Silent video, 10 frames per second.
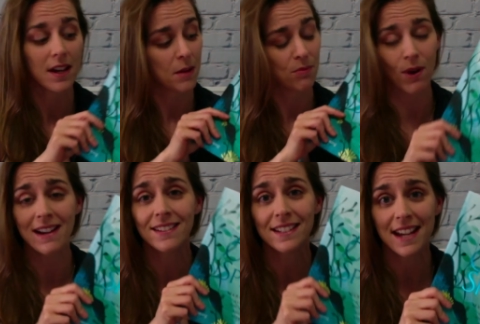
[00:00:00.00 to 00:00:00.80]
brighten
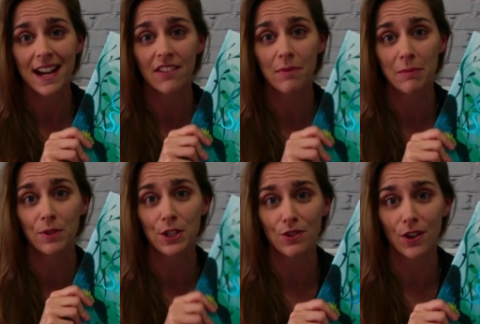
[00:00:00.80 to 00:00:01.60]
the day of people
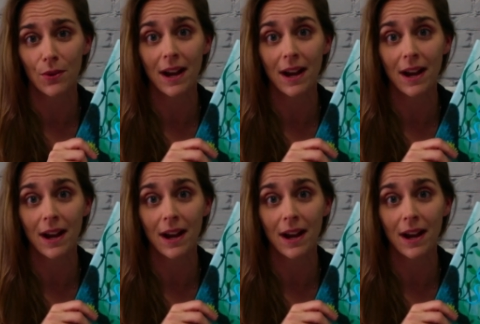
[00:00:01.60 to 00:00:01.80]
you know.